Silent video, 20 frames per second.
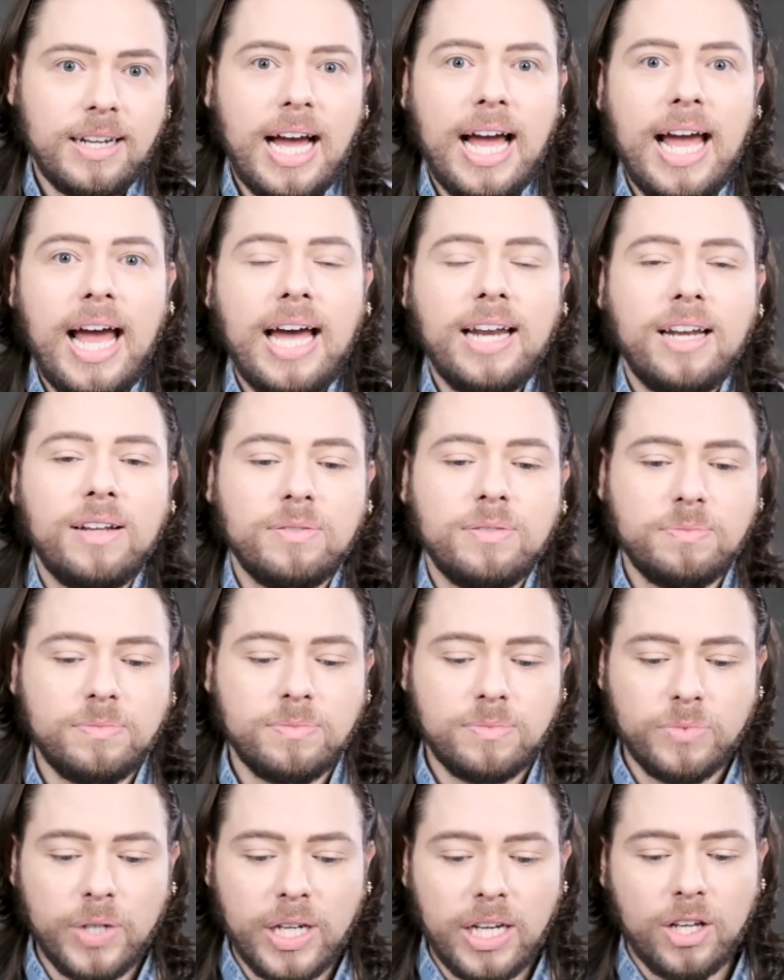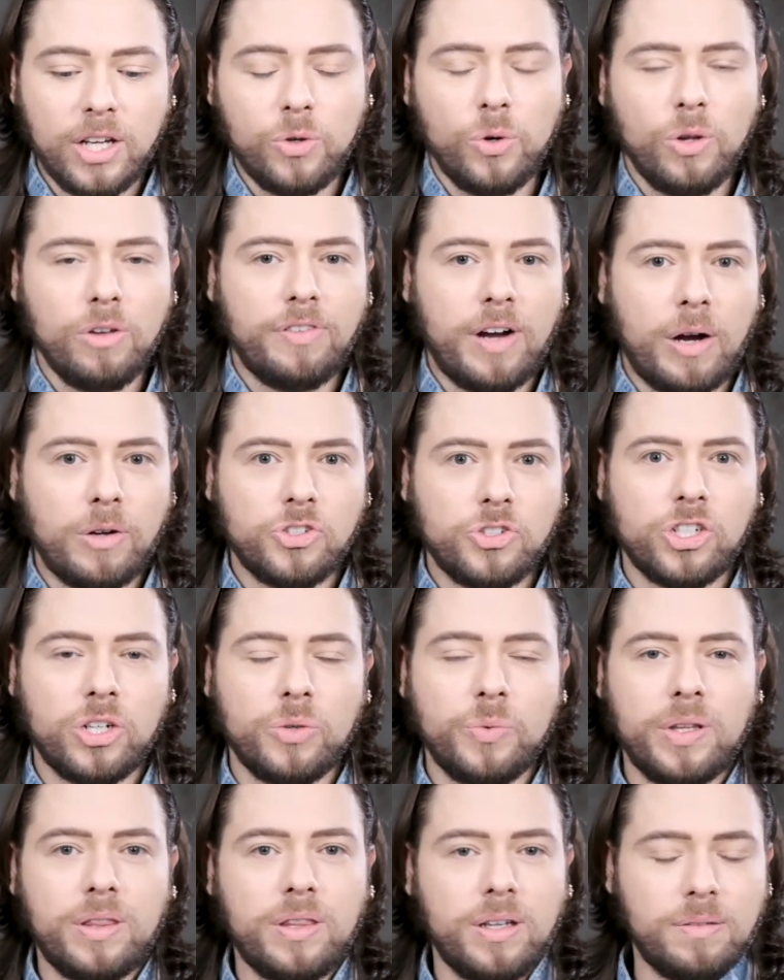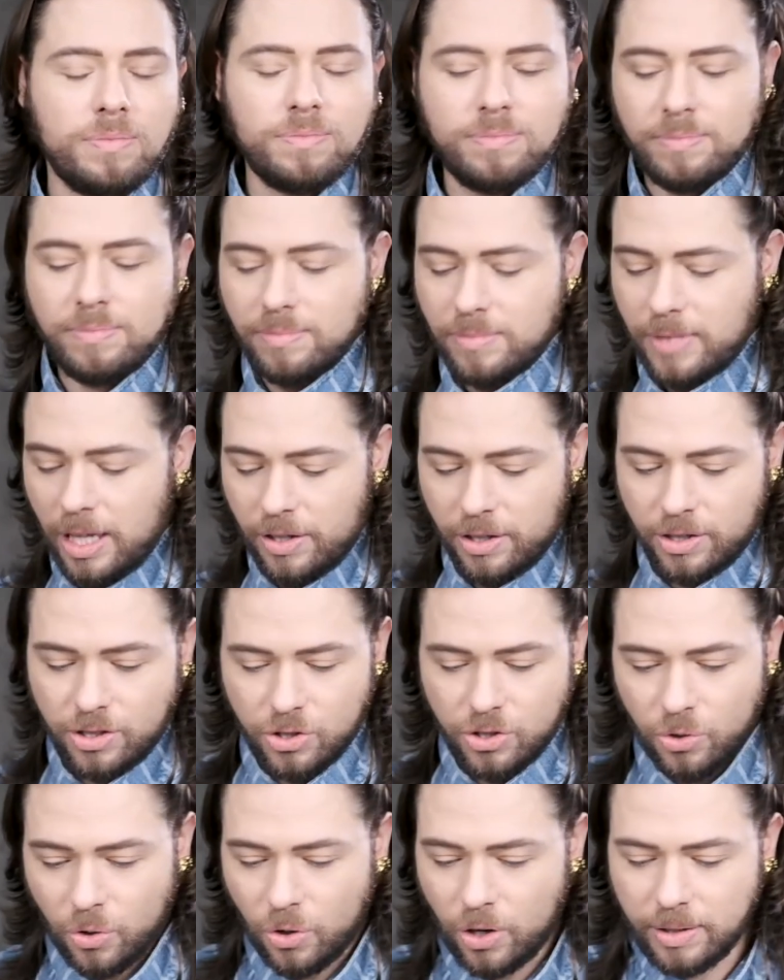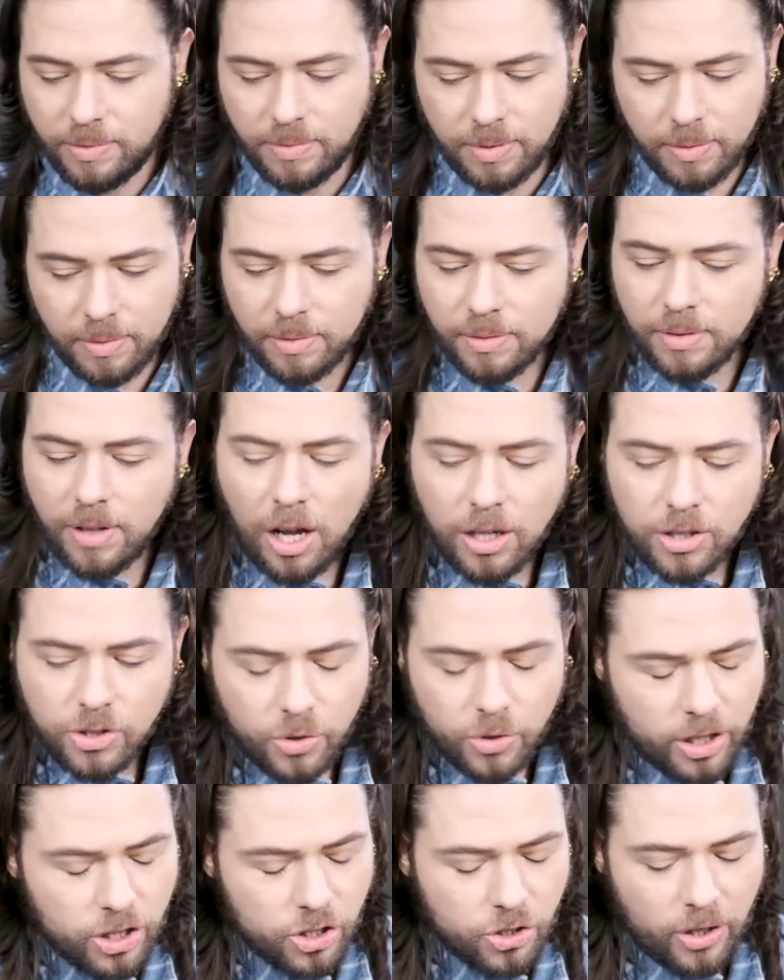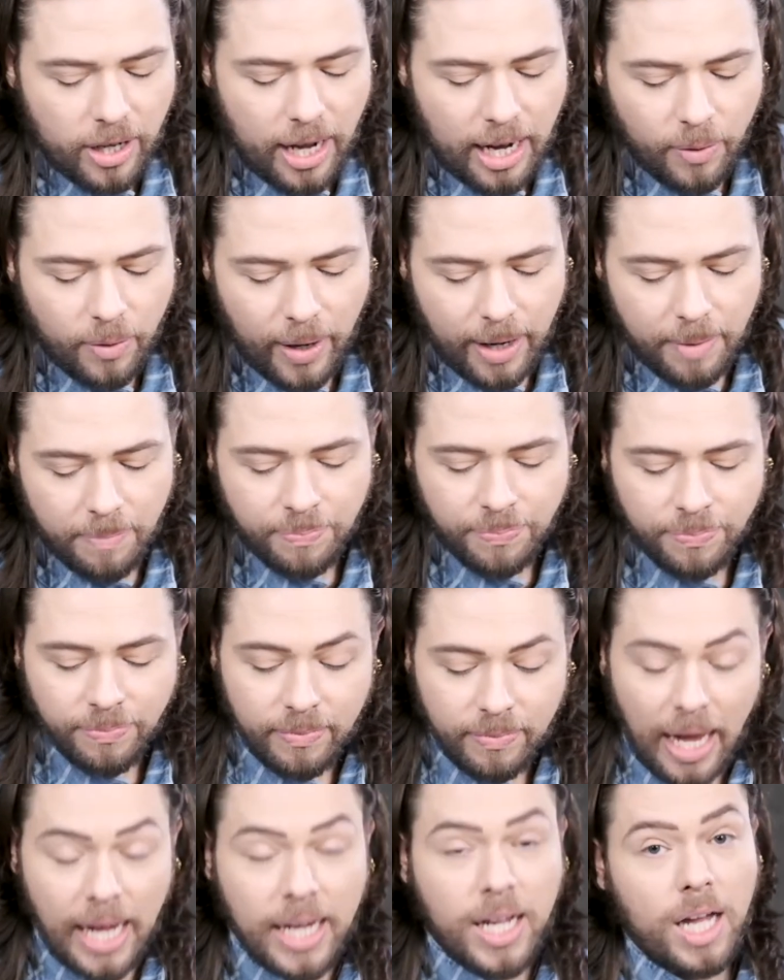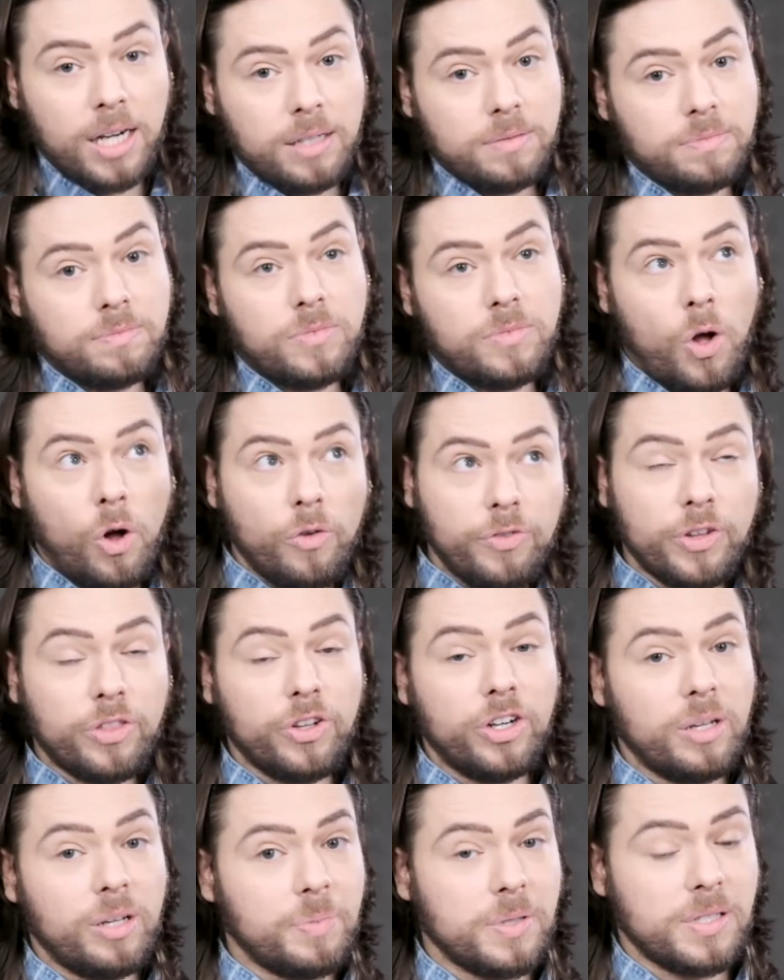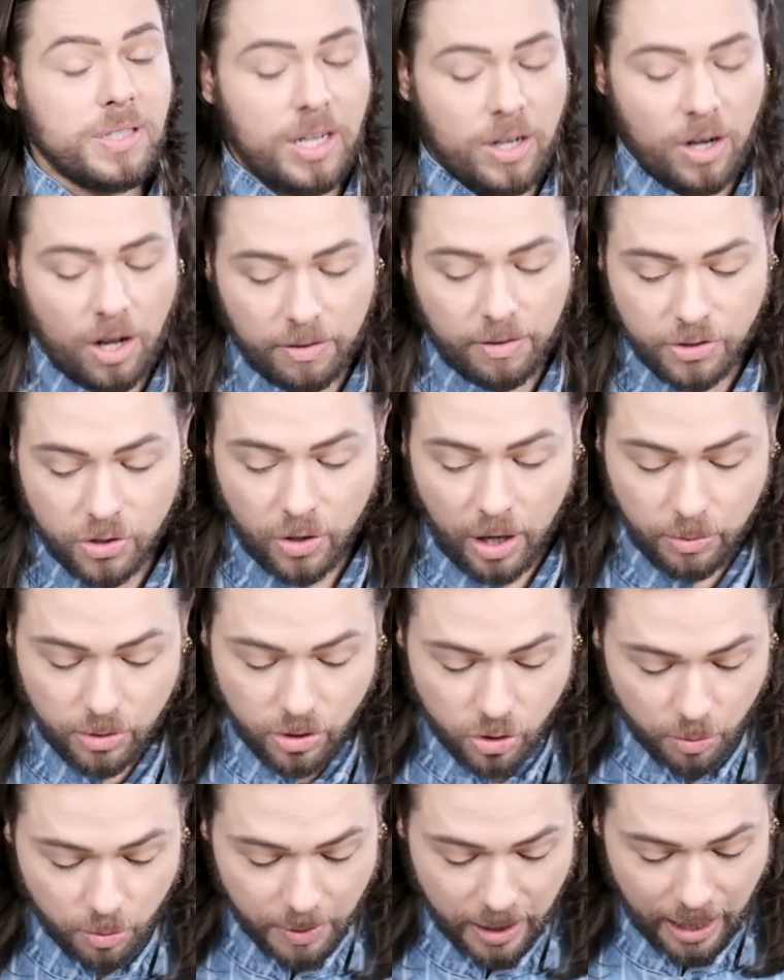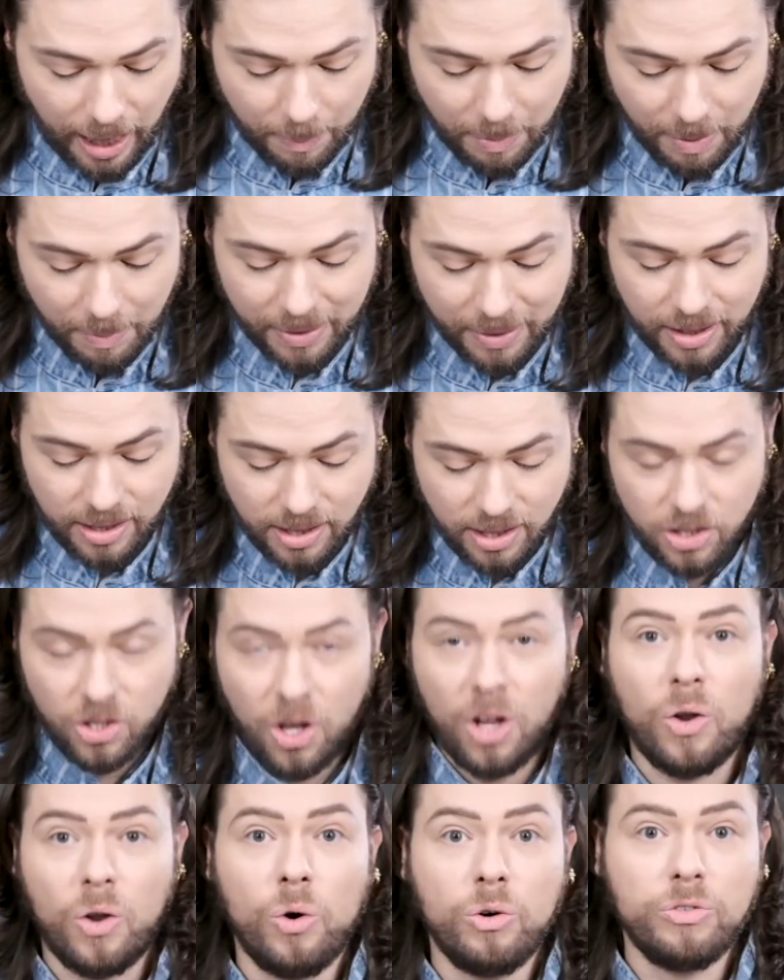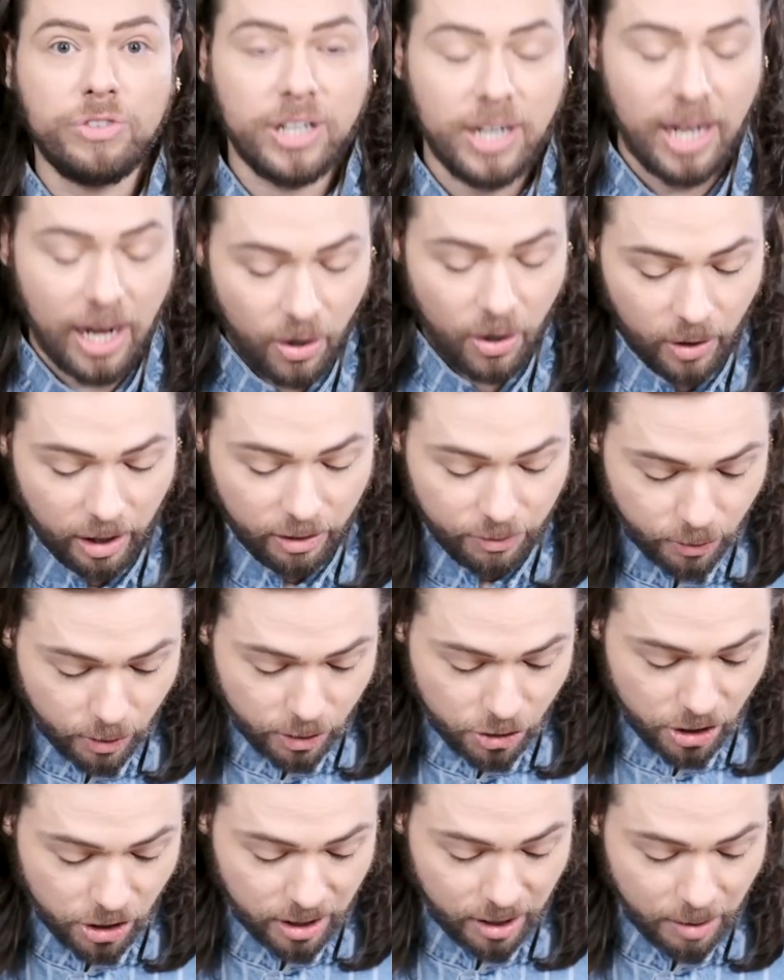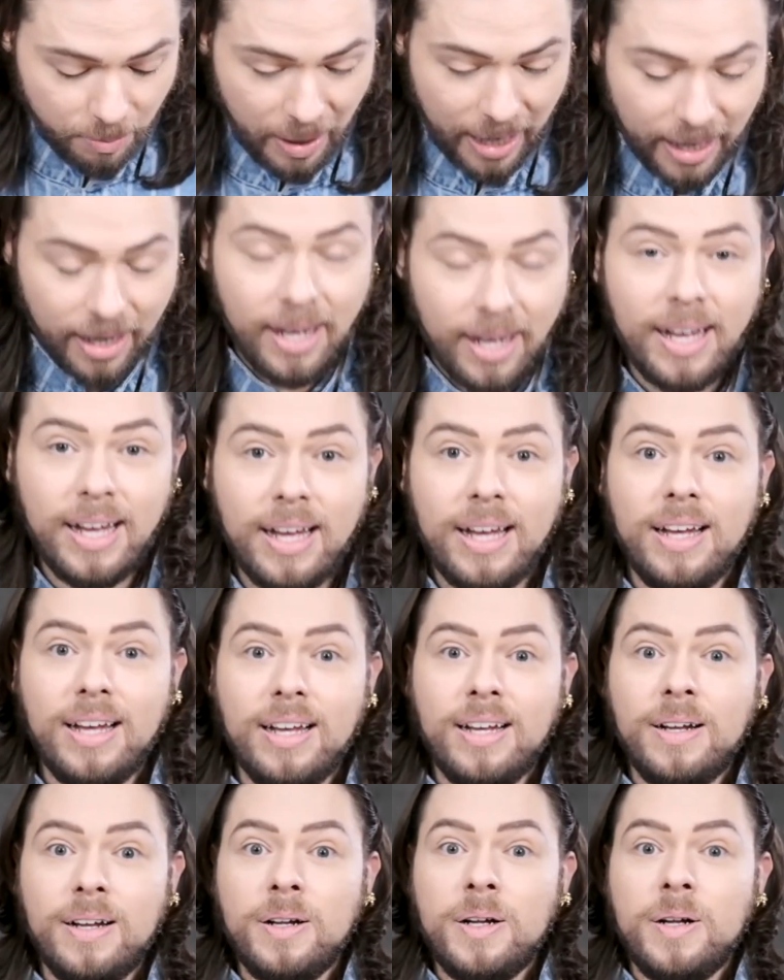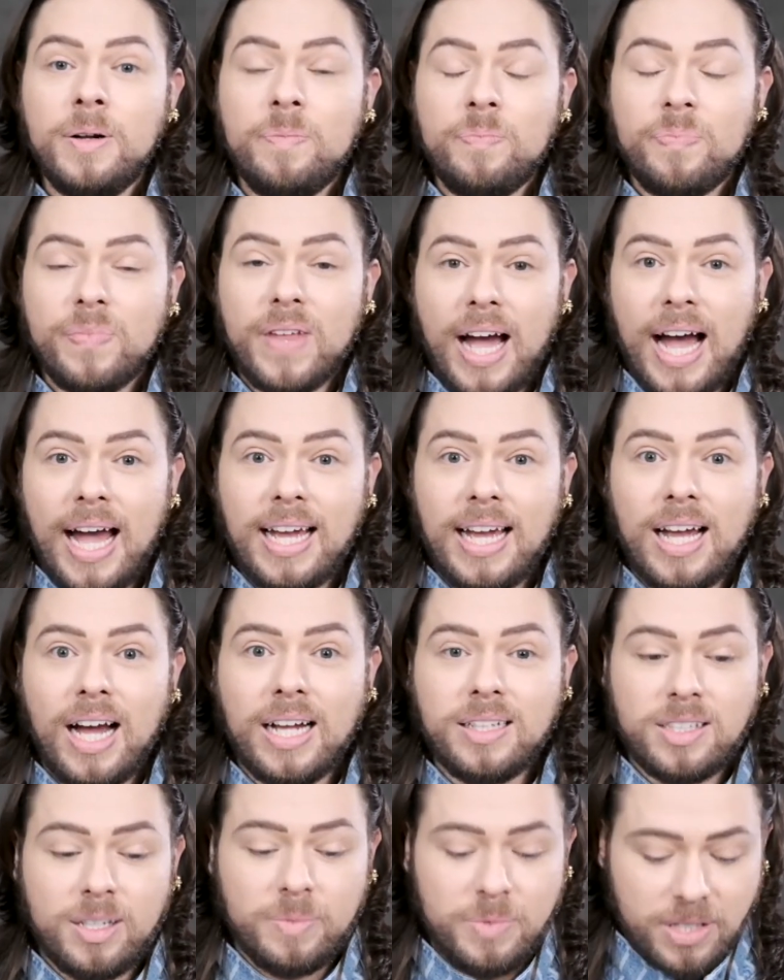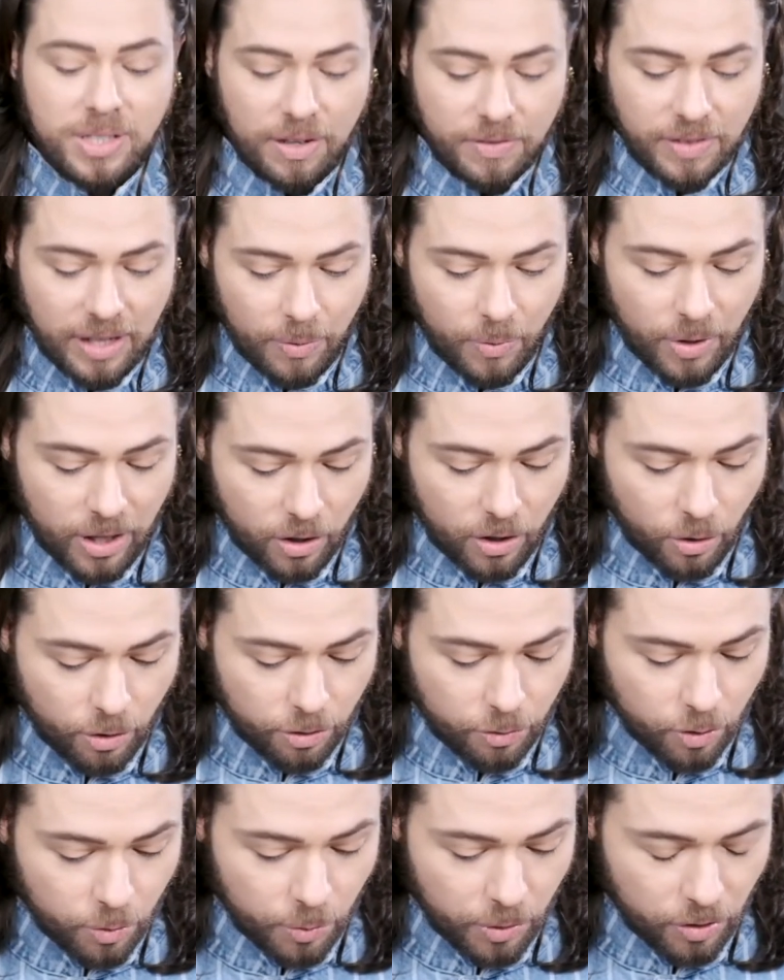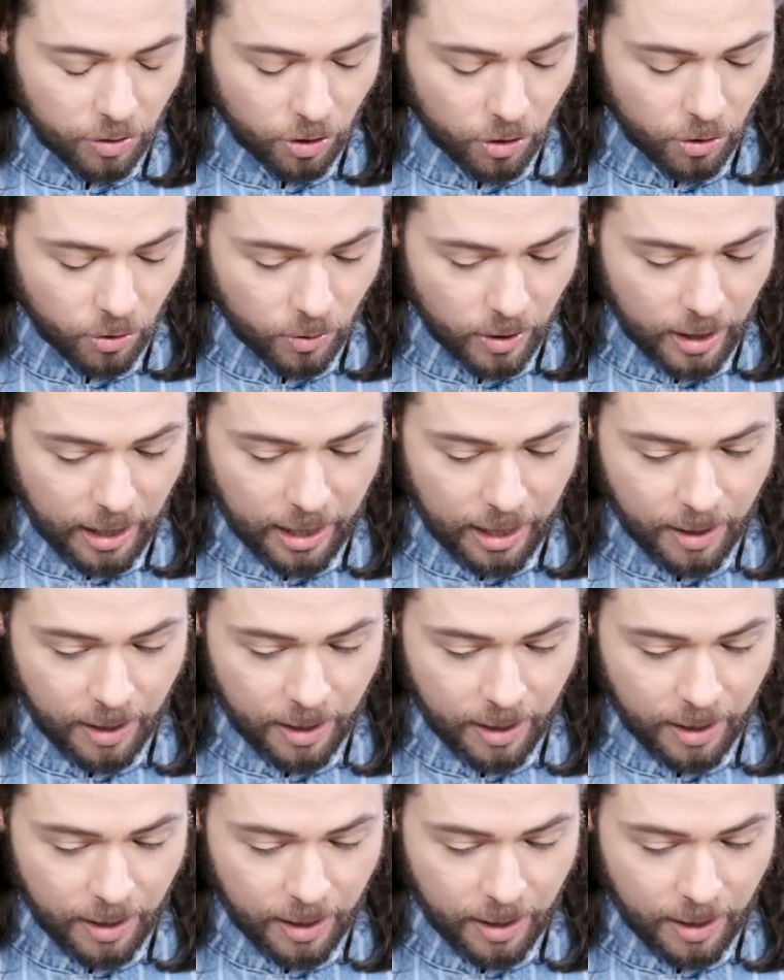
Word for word: I had a really cool voucher with another store. Long story short, anyway, I got over 30% off, so I was super happy. But this is all over now, unfortunately. But I got some stuff that I want to go through with you.